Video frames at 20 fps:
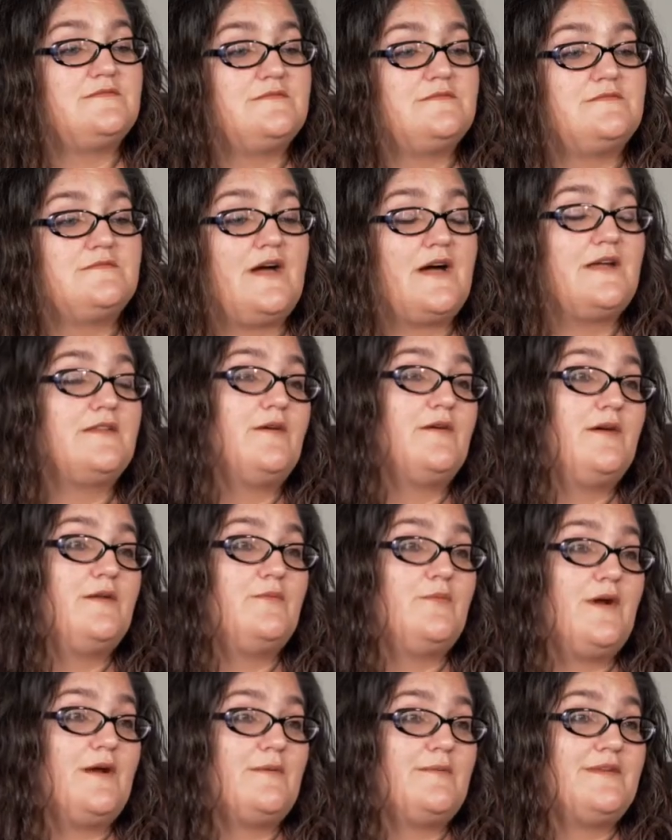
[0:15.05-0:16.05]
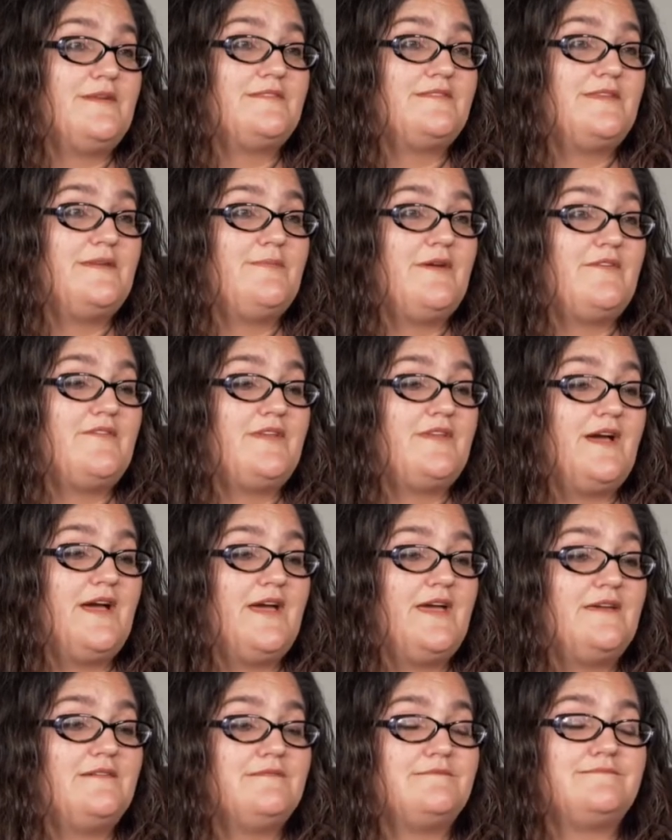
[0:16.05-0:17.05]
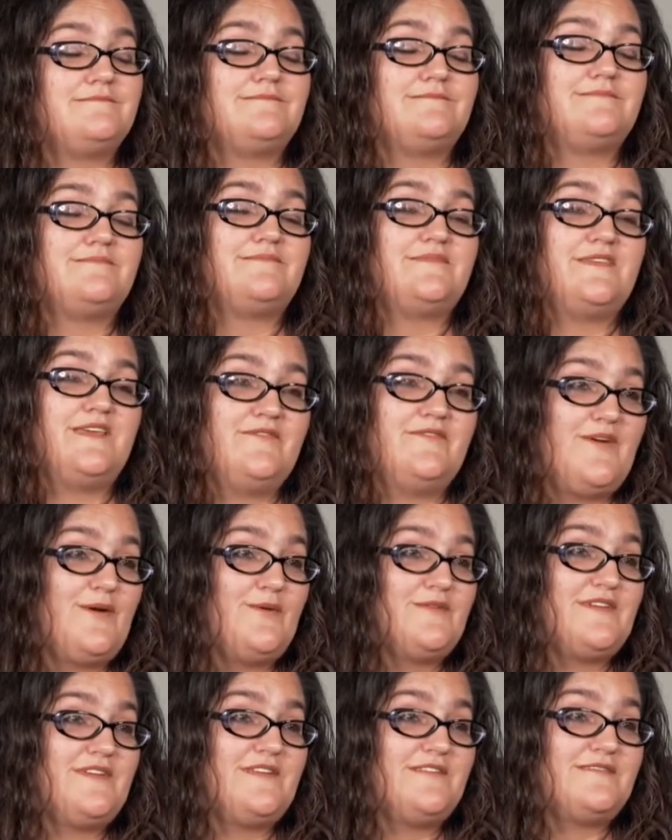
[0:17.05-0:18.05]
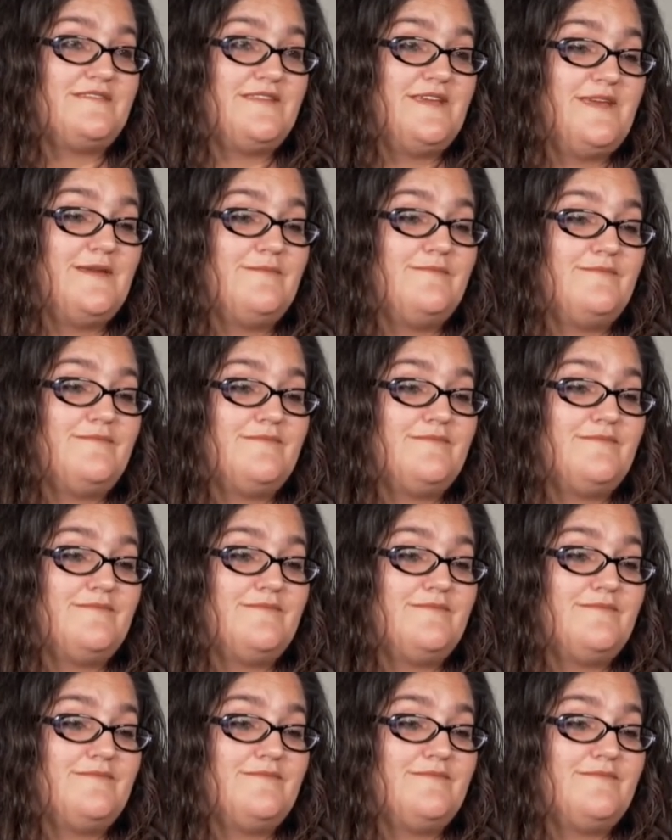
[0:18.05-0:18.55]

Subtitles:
not knowing where I'm going to sleep every night, if I was going to sleep,